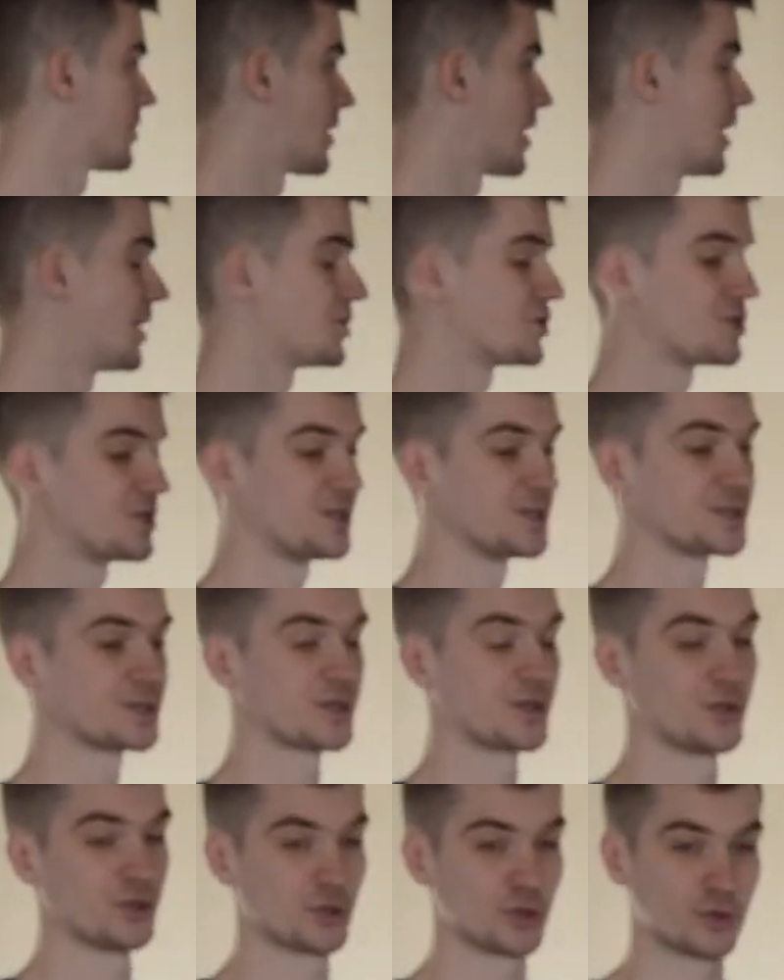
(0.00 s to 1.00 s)
And she's
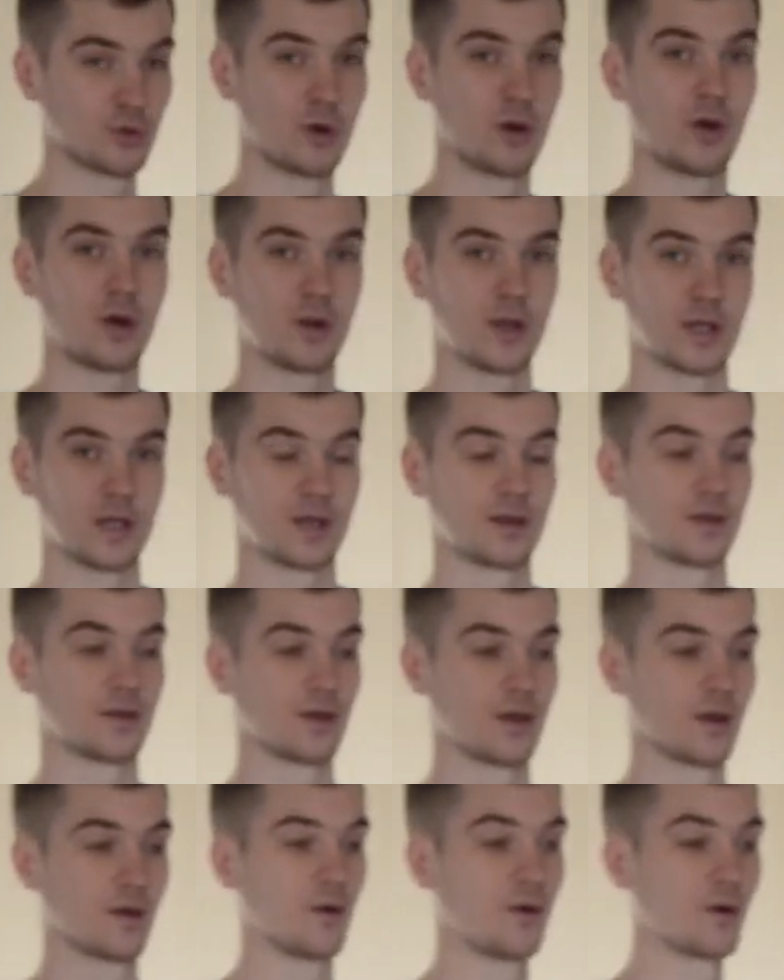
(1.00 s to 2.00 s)
controlling
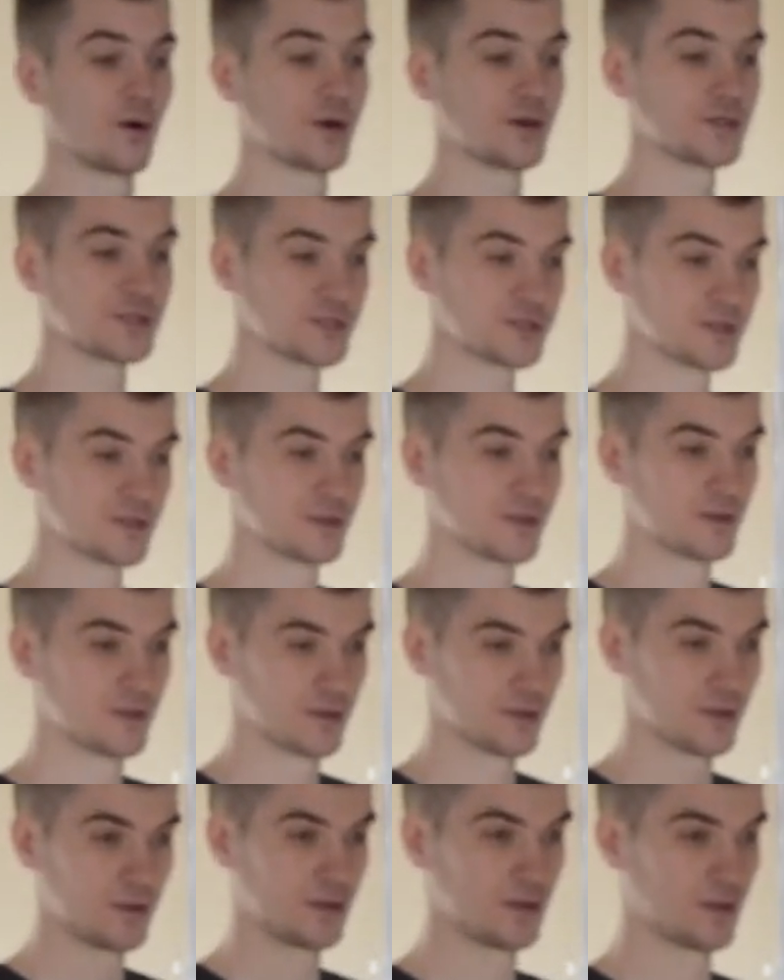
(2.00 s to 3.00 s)
the horse
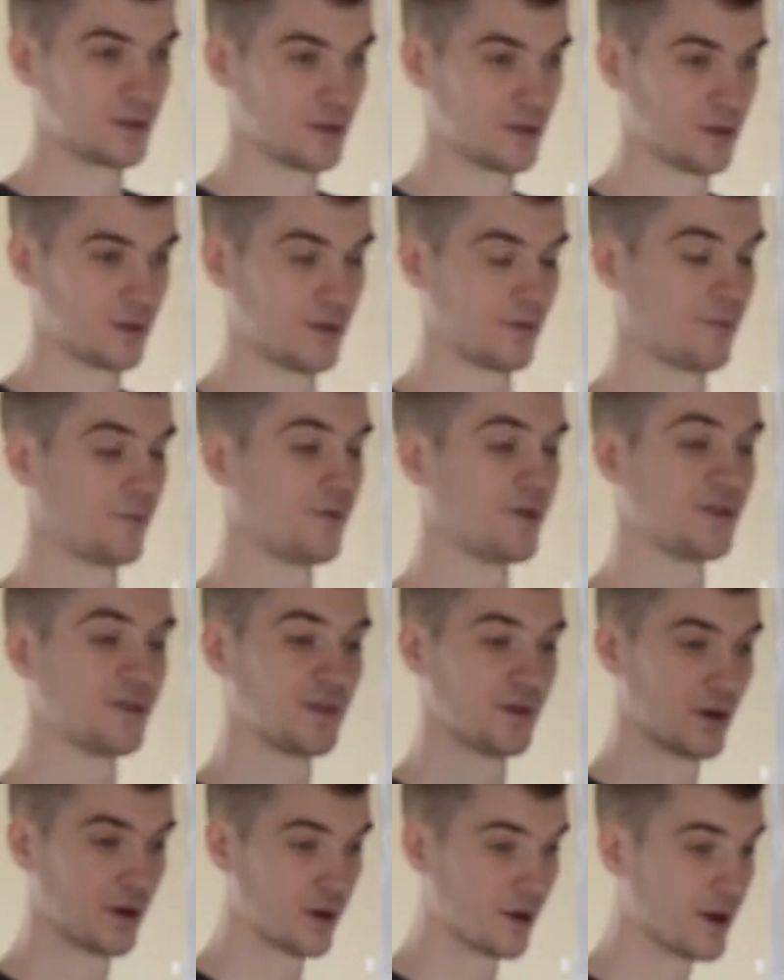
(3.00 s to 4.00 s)

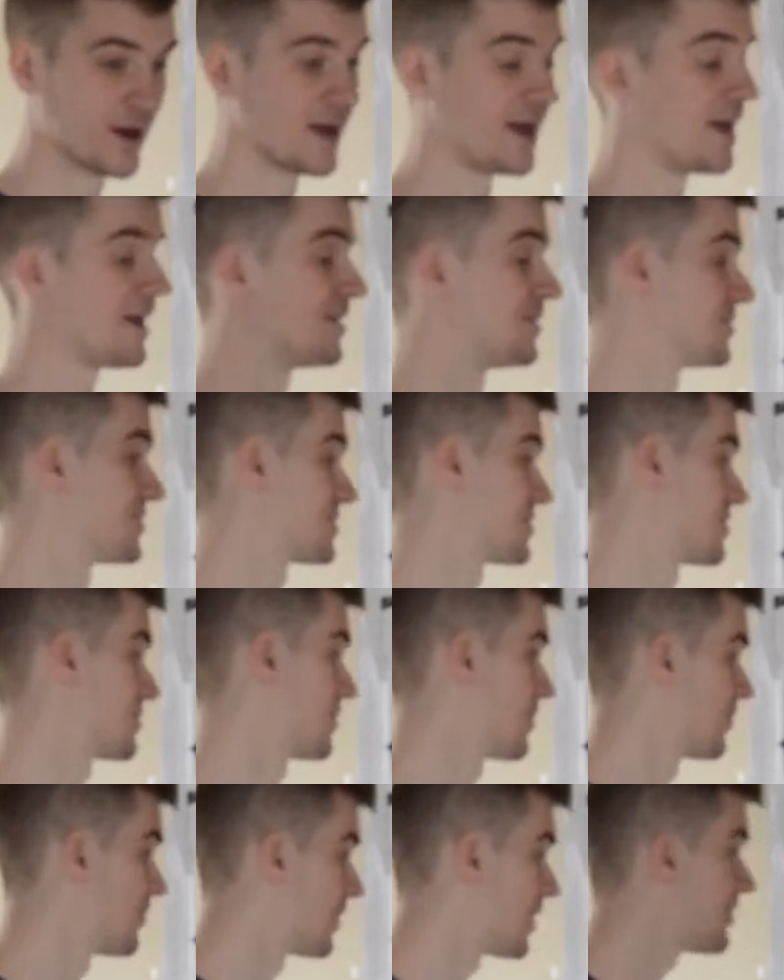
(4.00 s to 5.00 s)
with her hands.
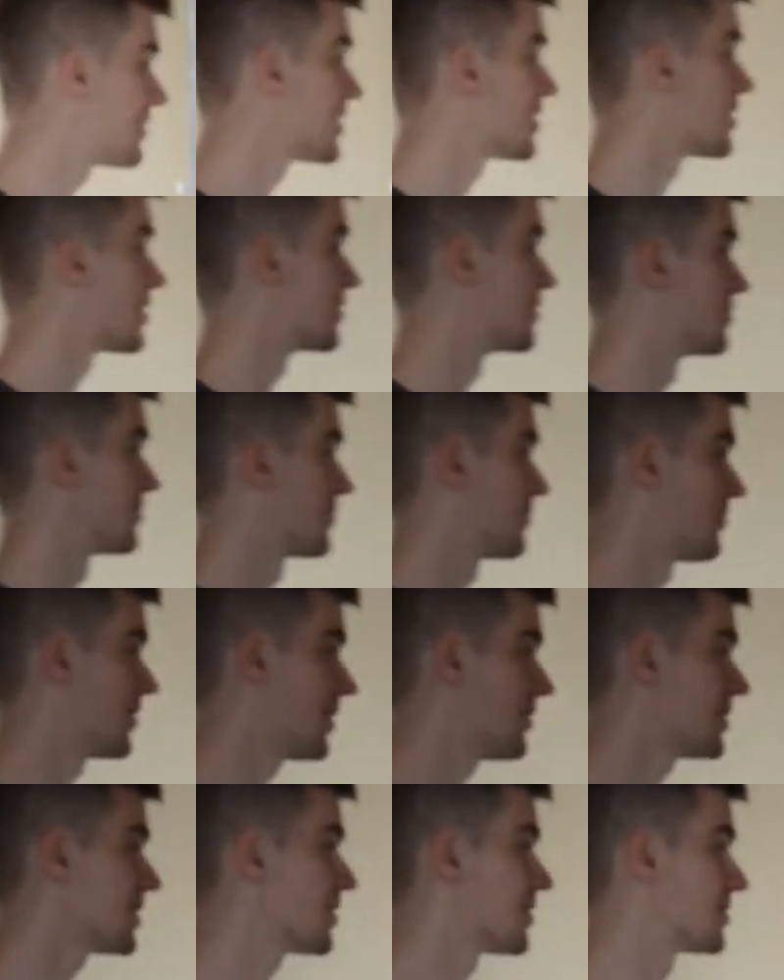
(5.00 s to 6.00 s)
Very good,
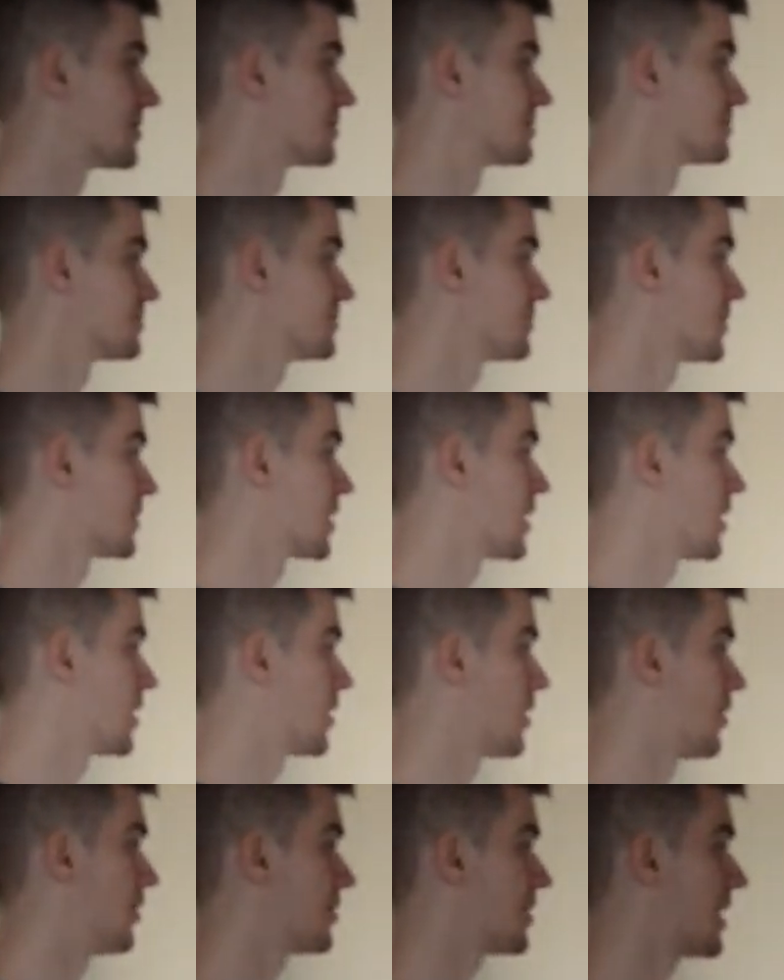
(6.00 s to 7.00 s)
very good.
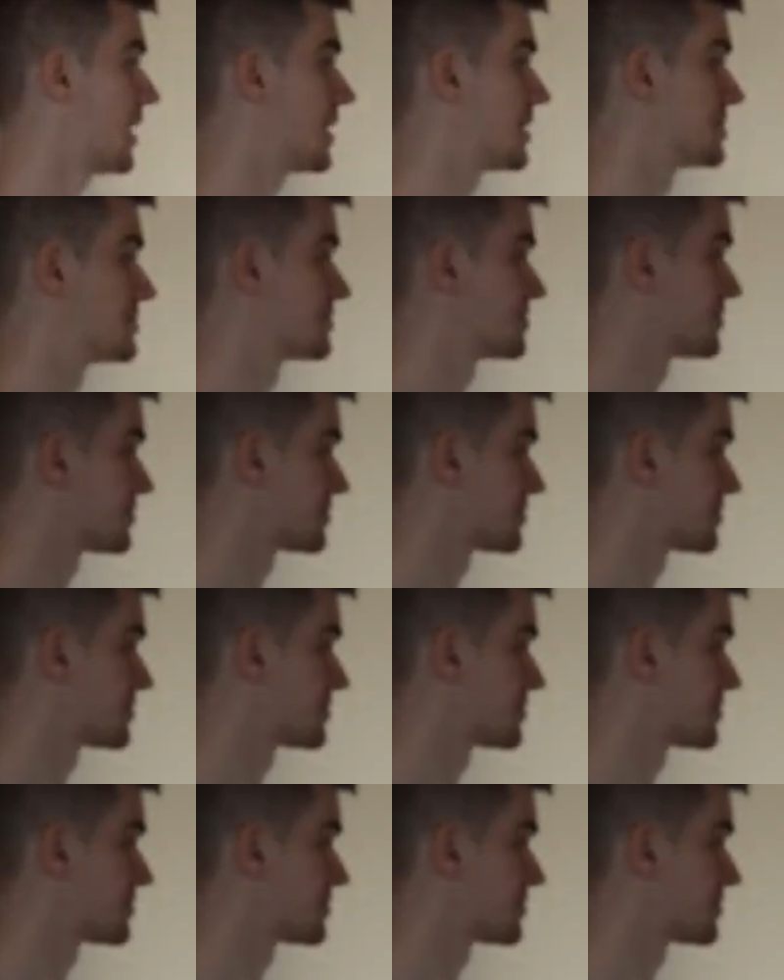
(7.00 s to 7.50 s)
Okay.